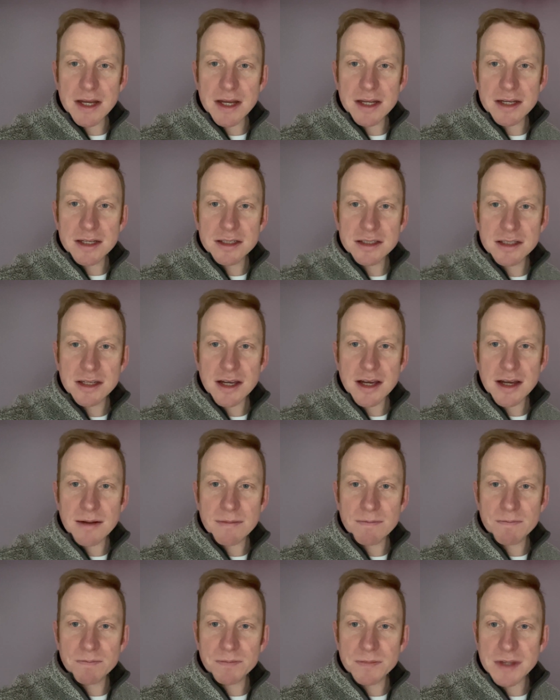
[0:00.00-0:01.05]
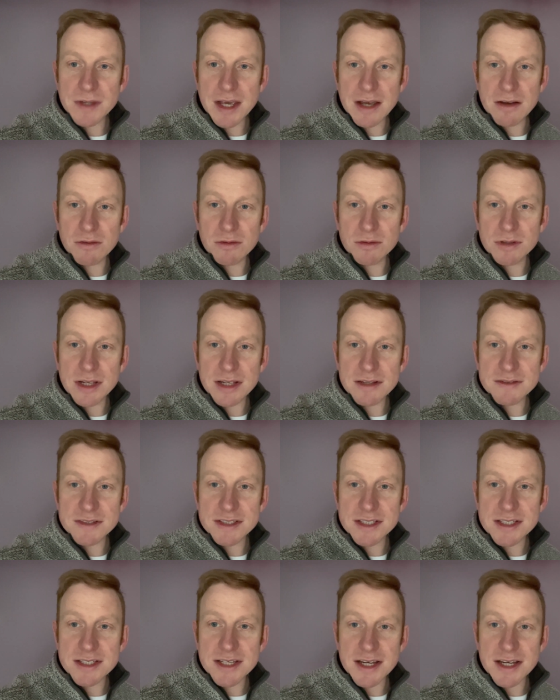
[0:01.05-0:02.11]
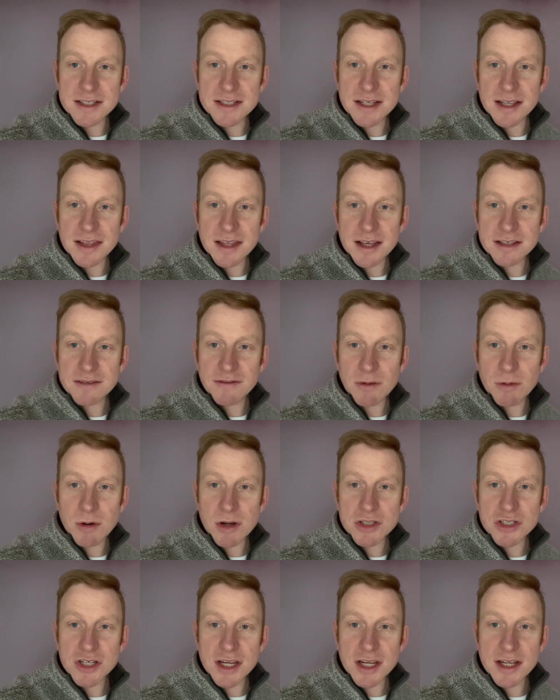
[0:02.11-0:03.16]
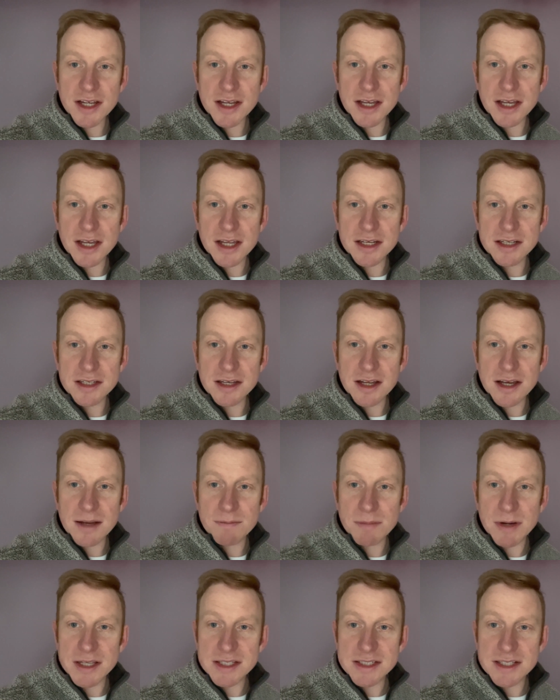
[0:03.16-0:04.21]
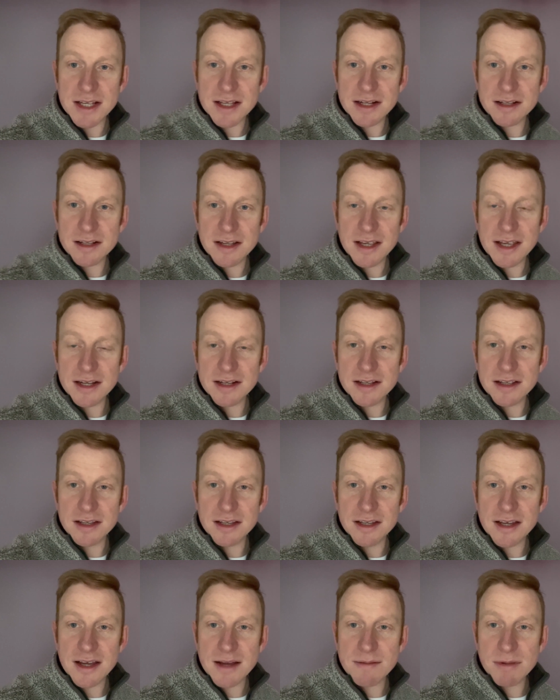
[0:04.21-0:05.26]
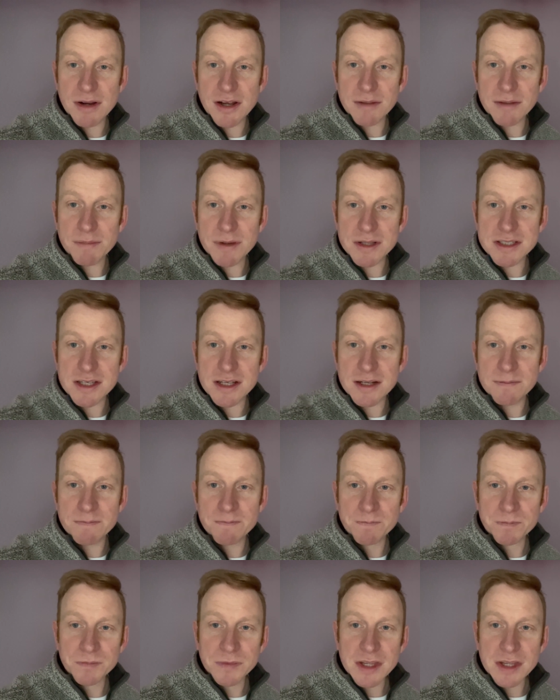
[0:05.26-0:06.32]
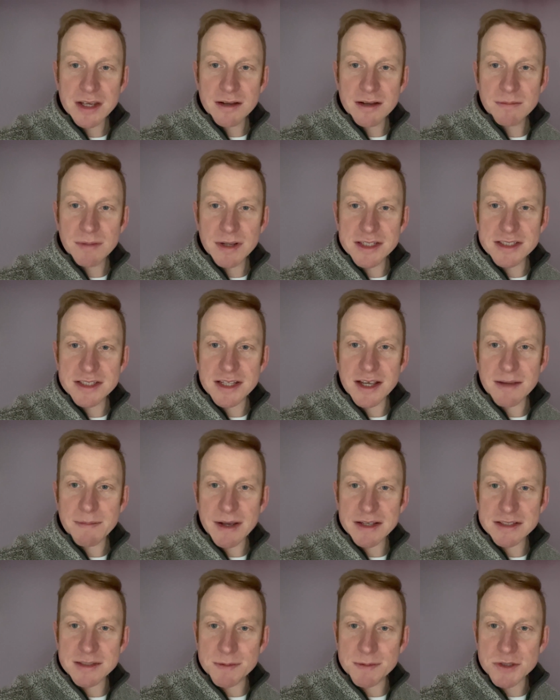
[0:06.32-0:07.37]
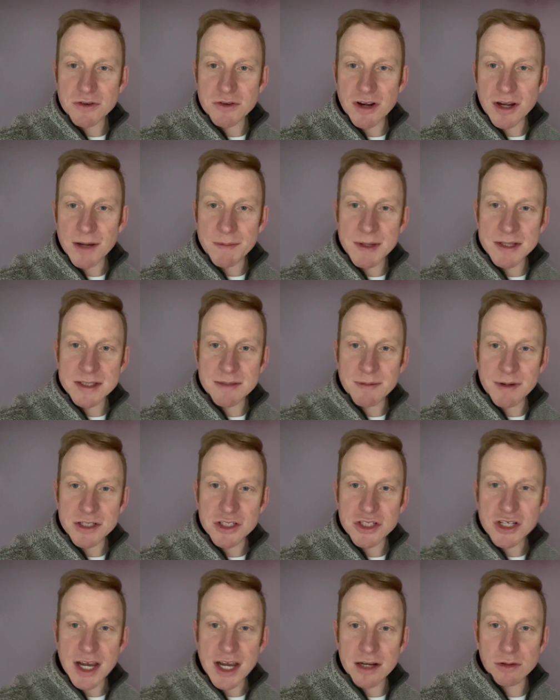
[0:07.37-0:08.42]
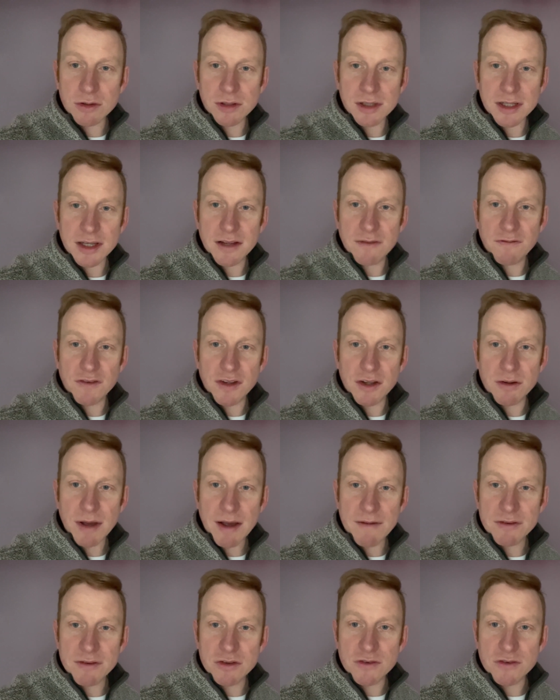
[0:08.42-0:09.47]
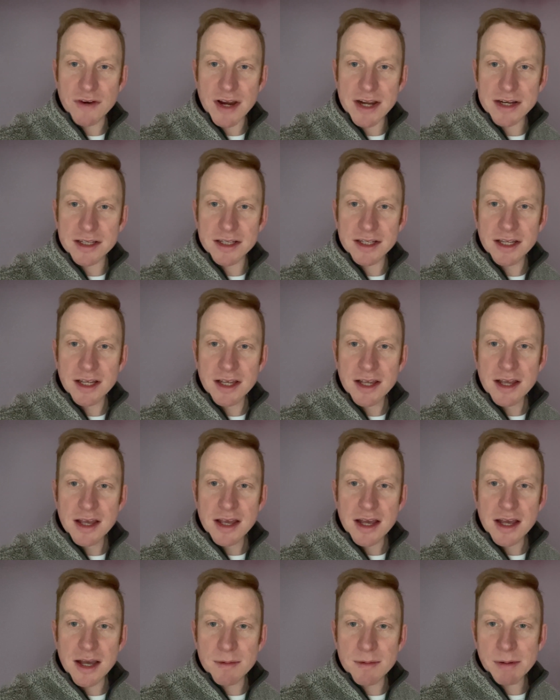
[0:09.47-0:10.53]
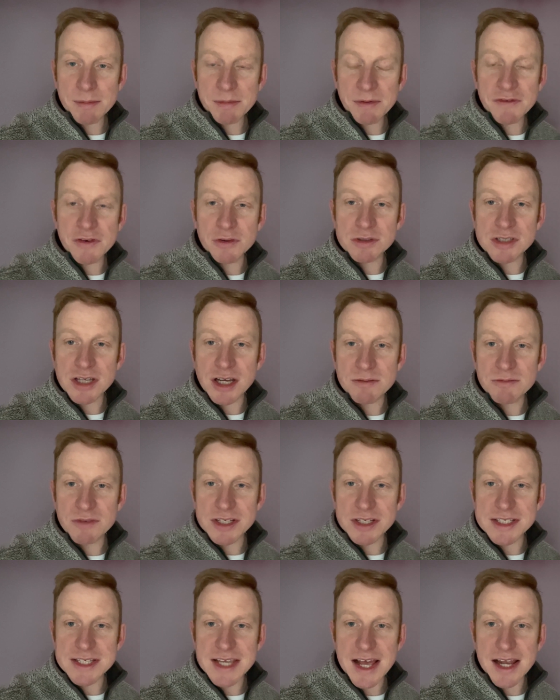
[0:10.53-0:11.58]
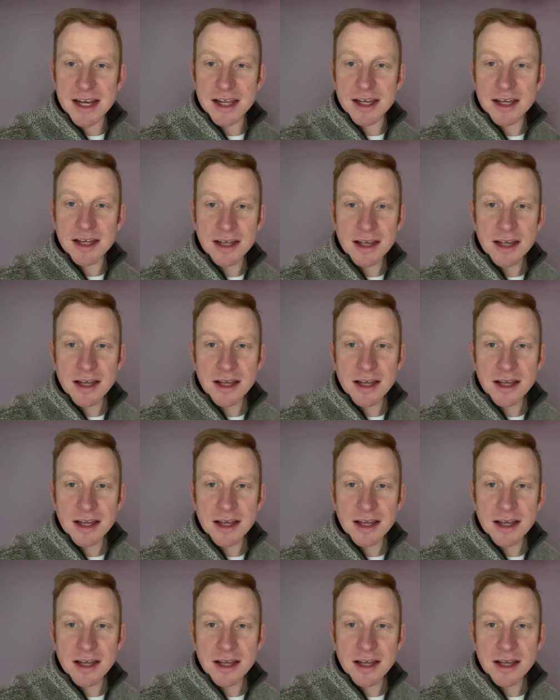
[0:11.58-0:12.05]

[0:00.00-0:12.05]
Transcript: and um, yeah, all there is to say, say thanks for watching and um, please hit, hit the um, like button. Please think about subscribing to my channel if you haven't already. Um, I'm a full-time reseller.